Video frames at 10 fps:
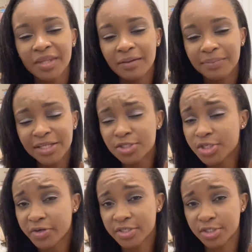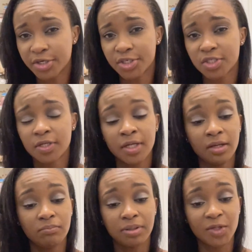please do your research.
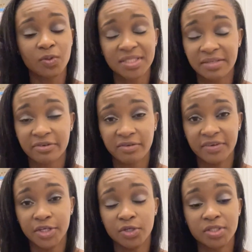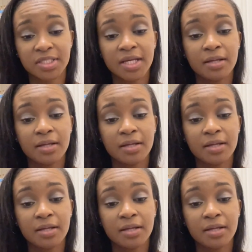Please watch several videos.